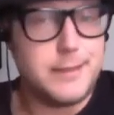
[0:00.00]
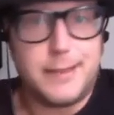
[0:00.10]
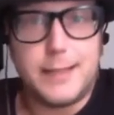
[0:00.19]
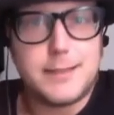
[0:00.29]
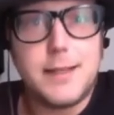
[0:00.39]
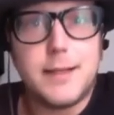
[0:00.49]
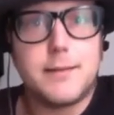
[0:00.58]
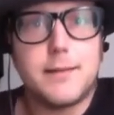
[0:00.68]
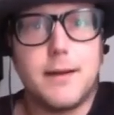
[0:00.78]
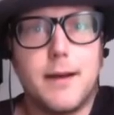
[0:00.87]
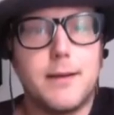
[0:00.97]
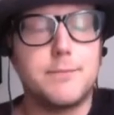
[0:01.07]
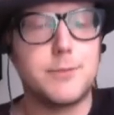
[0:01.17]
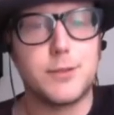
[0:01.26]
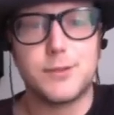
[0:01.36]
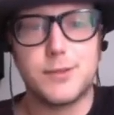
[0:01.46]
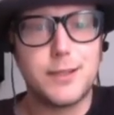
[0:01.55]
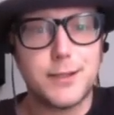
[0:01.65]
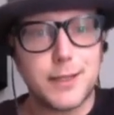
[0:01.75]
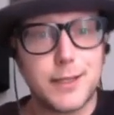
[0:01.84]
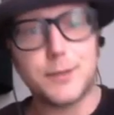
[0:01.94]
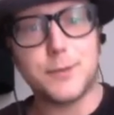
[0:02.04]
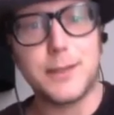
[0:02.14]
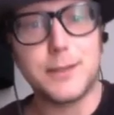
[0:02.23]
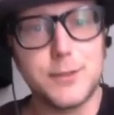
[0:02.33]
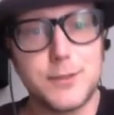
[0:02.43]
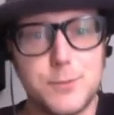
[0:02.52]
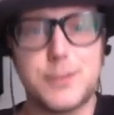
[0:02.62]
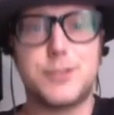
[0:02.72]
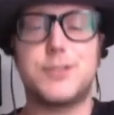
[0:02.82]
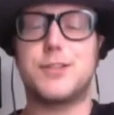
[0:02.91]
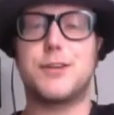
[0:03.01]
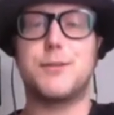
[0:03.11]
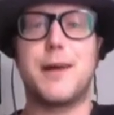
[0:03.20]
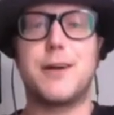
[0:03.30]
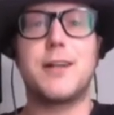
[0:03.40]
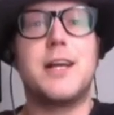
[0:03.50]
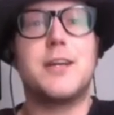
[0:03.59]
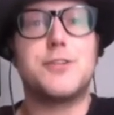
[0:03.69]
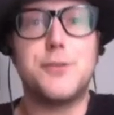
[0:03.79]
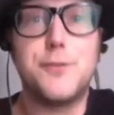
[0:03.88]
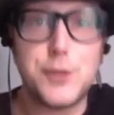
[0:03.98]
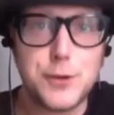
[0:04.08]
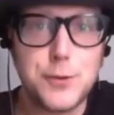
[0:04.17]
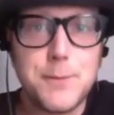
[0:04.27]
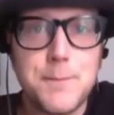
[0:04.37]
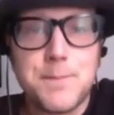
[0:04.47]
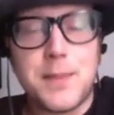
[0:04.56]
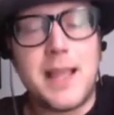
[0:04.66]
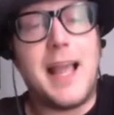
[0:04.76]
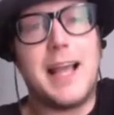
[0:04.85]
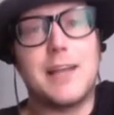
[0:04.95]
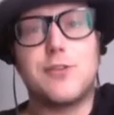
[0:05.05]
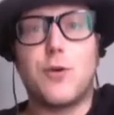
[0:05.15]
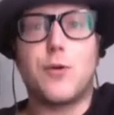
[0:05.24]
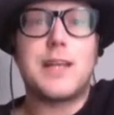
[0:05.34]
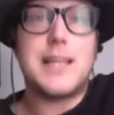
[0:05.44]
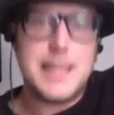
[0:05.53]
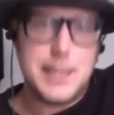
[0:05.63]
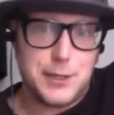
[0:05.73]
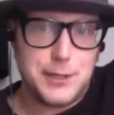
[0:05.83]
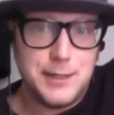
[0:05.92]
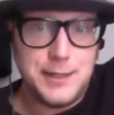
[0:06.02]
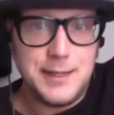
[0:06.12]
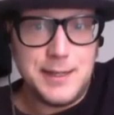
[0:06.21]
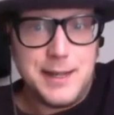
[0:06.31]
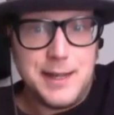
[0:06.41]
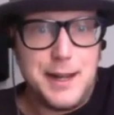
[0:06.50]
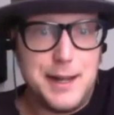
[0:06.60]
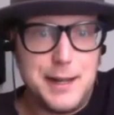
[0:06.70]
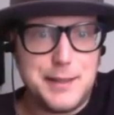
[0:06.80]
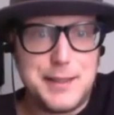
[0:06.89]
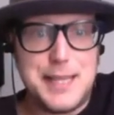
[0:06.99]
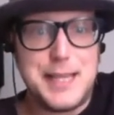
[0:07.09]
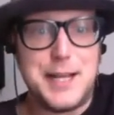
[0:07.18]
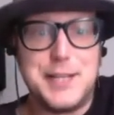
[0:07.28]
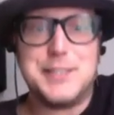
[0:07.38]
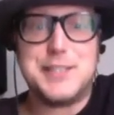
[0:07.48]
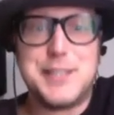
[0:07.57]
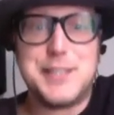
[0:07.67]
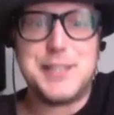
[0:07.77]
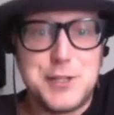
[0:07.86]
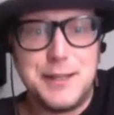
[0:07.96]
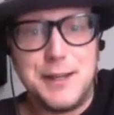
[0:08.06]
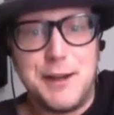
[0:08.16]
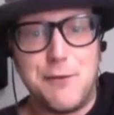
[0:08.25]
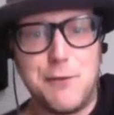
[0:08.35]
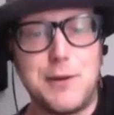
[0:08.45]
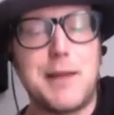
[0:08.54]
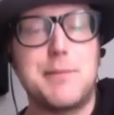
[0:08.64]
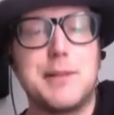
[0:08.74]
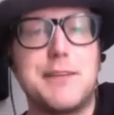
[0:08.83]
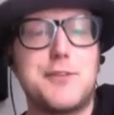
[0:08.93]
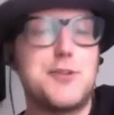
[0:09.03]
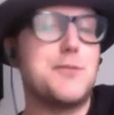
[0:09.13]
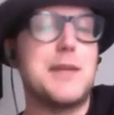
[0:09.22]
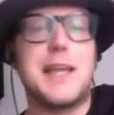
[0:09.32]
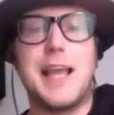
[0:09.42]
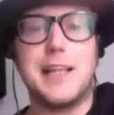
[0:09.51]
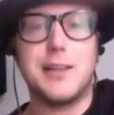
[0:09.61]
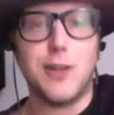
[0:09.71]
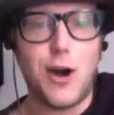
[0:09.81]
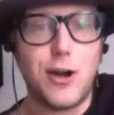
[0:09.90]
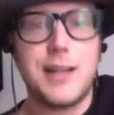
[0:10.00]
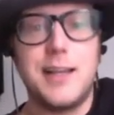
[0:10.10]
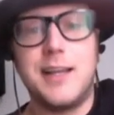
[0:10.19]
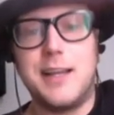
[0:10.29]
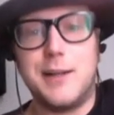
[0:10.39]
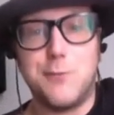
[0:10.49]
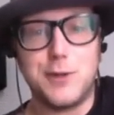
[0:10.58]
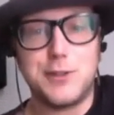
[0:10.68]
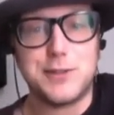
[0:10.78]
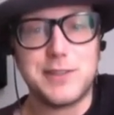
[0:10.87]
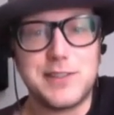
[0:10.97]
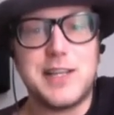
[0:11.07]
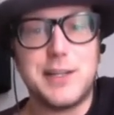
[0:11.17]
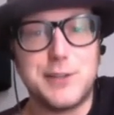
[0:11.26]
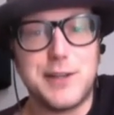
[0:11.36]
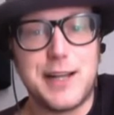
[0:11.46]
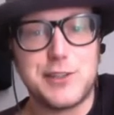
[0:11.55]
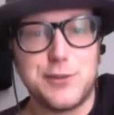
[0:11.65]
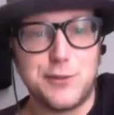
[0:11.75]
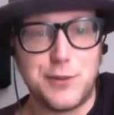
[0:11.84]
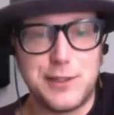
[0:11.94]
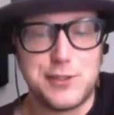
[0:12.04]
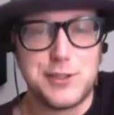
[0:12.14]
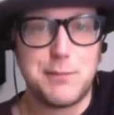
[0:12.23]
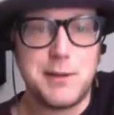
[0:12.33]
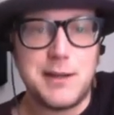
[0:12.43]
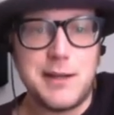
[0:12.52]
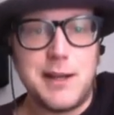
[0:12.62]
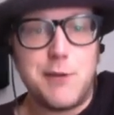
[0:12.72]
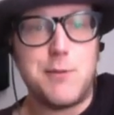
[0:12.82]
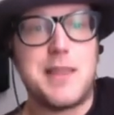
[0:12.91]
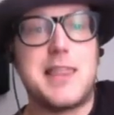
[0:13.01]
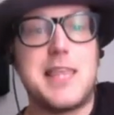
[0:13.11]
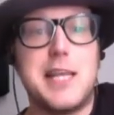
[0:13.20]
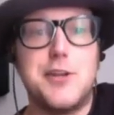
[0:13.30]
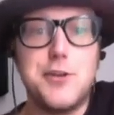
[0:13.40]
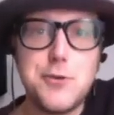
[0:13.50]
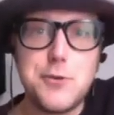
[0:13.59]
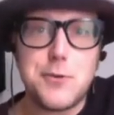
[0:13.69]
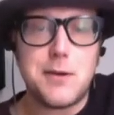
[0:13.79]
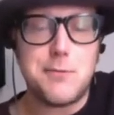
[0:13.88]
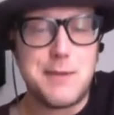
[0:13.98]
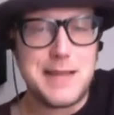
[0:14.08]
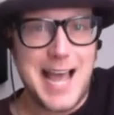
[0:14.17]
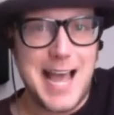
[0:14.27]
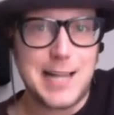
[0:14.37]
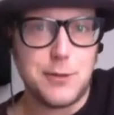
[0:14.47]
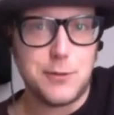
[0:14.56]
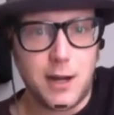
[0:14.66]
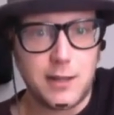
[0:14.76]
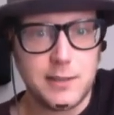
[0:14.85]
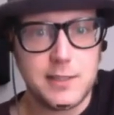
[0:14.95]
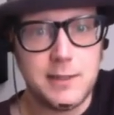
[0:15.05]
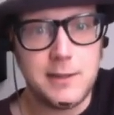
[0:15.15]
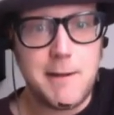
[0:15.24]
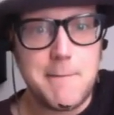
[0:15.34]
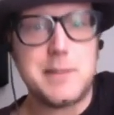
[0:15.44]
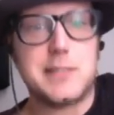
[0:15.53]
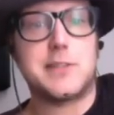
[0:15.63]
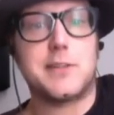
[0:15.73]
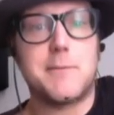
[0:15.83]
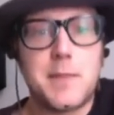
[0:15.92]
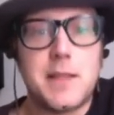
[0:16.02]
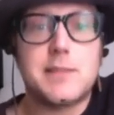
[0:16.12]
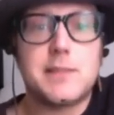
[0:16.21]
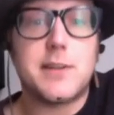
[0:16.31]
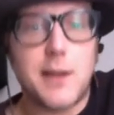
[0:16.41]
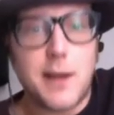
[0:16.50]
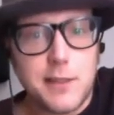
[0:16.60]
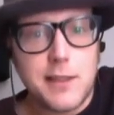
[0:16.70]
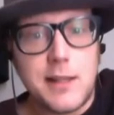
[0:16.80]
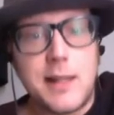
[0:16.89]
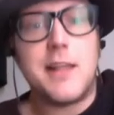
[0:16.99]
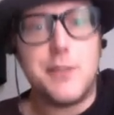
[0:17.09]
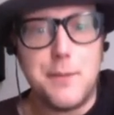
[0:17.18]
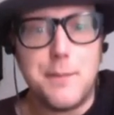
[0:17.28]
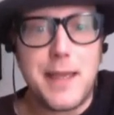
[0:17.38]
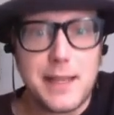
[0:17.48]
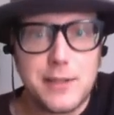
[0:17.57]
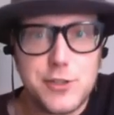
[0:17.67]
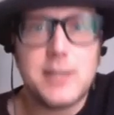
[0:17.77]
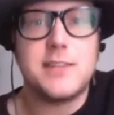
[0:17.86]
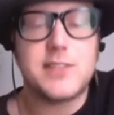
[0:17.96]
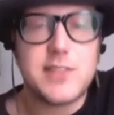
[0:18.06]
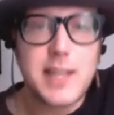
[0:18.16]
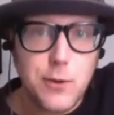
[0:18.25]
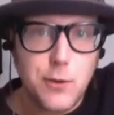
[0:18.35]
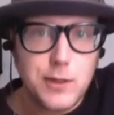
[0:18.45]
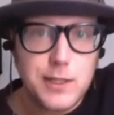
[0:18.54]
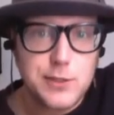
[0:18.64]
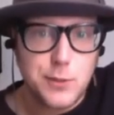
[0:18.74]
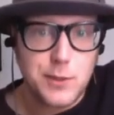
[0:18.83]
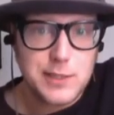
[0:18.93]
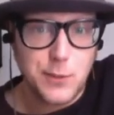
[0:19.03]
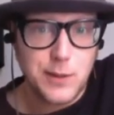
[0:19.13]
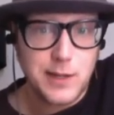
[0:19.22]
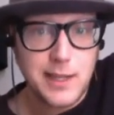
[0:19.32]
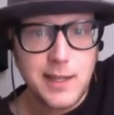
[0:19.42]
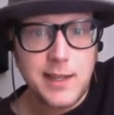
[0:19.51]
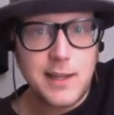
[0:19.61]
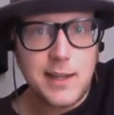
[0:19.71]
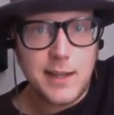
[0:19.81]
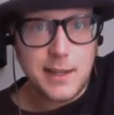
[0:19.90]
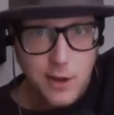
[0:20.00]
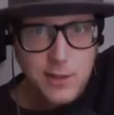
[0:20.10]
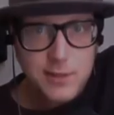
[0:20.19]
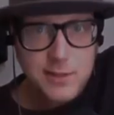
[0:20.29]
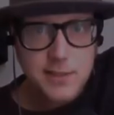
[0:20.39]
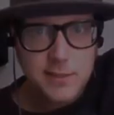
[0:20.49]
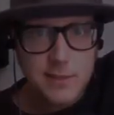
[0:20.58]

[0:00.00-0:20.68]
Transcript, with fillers: that's it. So slither hither, weirdos and witches, you're about to view and or hear the conception of what I believe to be a long and wondrous international friendship with the new We the Hallowed Haunt, Mr. Saroth the Mage. Stay corny 2020 and haunt